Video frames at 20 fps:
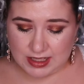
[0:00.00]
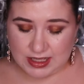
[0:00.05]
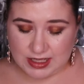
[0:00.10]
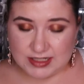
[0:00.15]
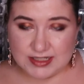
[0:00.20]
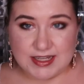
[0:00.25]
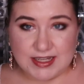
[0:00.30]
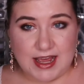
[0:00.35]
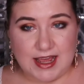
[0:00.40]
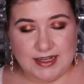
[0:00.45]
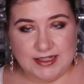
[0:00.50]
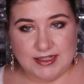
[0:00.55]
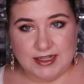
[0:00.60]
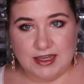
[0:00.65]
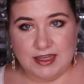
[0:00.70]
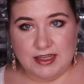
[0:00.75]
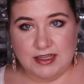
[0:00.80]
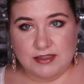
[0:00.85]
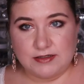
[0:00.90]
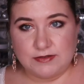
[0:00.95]

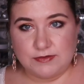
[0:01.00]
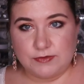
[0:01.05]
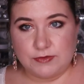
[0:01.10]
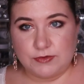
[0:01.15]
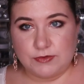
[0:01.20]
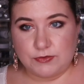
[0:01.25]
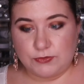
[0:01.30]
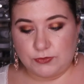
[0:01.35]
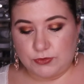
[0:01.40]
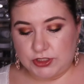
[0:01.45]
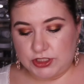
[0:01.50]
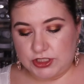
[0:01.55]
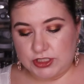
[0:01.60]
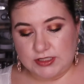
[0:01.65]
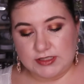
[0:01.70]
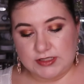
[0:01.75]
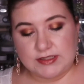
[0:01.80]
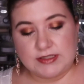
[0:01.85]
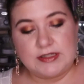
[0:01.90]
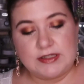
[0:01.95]
tie-dye, which
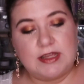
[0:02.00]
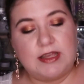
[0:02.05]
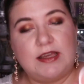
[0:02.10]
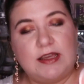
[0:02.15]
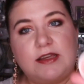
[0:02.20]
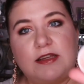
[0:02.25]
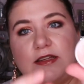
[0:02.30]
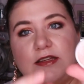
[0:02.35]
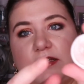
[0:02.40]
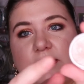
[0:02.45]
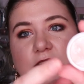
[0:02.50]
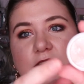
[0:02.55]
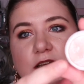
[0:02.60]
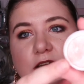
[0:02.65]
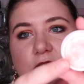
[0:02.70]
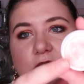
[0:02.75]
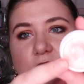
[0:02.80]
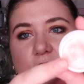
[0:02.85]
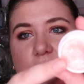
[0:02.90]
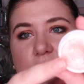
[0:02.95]
is like
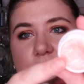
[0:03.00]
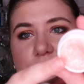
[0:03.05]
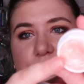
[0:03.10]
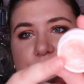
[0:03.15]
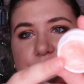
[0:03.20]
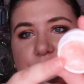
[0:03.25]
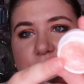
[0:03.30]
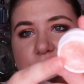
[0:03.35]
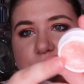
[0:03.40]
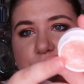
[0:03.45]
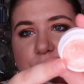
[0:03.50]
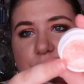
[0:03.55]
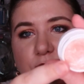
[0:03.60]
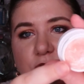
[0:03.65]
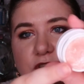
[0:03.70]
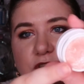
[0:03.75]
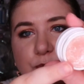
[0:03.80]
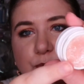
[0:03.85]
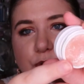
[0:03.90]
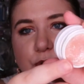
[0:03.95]

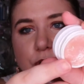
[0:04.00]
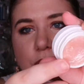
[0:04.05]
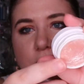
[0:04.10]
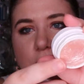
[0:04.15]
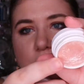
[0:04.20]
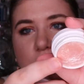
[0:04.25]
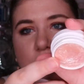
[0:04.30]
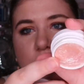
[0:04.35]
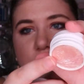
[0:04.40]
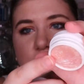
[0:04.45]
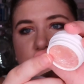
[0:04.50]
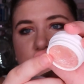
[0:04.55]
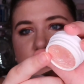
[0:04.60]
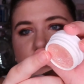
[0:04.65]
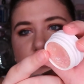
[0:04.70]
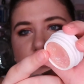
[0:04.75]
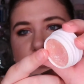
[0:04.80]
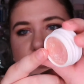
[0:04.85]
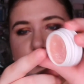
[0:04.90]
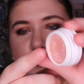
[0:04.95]
multiple colors
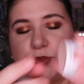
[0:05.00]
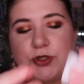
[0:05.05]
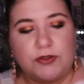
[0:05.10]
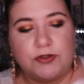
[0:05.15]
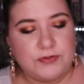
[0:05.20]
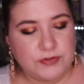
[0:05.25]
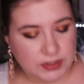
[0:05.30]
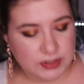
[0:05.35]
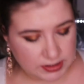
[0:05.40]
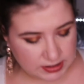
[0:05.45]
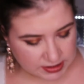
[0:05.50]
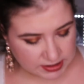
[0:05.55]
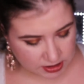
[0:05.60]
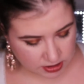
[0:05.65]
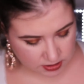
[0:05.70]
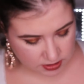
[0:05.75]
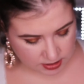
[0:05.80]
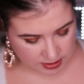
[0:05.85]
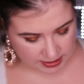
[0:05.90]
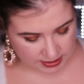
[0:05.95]
and a bit of
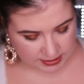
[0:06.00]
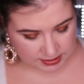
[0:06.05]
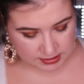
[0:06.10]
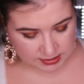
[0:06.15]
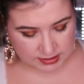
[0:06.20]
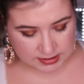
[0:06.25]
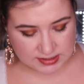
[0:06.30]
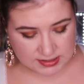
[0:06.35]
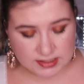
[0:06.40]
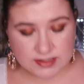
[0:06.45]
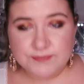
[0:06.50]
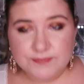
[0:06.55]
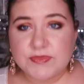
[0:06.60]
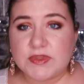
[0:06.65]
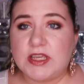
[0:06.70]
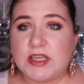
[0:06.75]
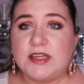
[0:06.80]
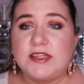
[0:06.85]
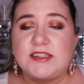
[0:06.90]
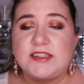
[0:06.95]
glitter, and
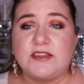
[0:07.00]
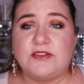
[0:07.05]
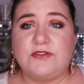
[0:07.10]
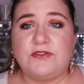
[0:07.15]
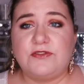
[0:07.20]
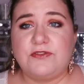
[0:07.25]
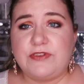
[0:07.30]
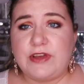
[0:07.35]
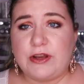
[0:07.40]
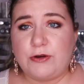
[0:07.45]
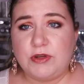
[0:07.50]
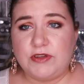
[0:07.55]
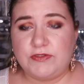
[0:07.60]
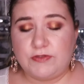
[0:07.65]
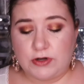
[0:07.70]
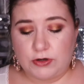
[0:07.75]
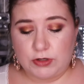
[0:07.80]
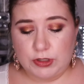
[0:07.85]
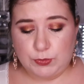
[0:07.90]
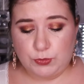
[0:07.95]
it's a very,
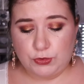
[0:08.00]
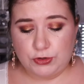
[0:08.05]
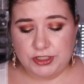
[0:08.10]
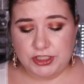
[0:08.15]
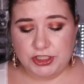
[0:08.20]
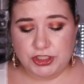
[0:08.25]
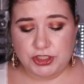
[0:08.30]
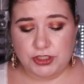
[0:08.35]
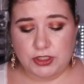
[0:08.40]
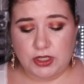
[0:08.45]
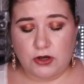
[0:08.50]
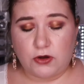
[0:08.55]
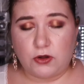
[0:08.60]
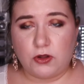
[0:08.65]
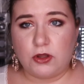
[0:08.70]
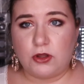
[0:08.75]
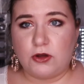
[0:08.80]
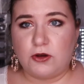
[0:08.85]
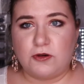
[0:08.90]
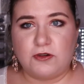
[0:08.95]
very pretty
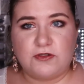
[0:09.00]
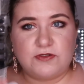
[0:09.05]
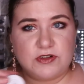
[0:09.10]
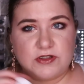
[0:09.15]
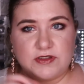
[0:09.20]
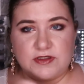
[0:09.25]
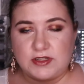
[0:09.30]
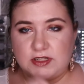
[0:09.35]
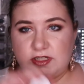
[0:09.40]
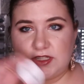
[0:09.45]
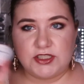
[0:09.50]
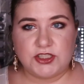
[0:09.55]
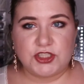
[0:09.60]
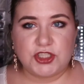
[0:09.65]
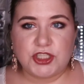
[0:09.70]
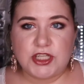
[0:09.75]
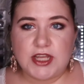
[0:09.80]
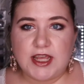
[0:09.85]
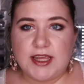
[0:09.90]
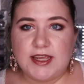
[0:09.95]
all over the lid
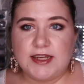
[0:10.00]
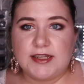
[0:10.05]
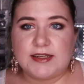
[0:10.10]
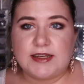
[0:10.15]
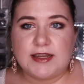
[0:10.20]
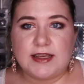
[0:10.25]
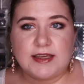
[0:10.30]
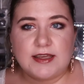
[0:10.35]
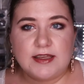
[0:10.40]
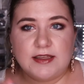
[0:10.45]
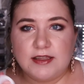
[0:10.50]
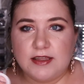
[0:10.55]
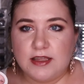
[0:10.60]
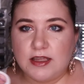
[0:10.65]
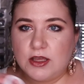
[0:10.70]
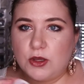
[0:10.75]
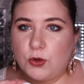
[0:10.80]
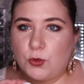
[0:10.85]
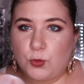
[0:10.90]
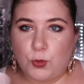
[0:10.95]
shade, like
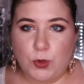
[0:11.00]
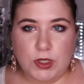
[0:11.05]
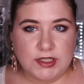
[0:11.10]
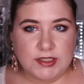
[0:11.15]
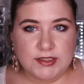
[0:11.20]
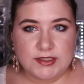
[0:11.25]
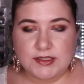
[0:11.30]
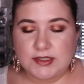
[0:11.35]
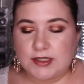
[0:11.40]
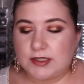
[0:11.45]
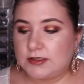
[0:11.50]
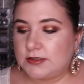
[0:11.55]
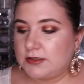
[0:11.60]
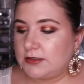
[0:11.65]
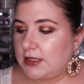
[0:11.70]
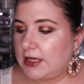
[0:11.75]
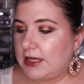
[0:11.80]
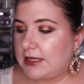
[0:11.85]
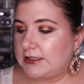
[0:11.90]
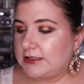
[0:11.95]
one and done.
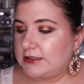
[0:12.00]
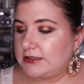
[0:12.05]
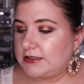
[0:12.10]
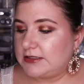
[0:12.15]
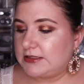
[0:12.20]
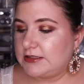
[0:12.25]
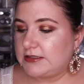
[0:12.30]
And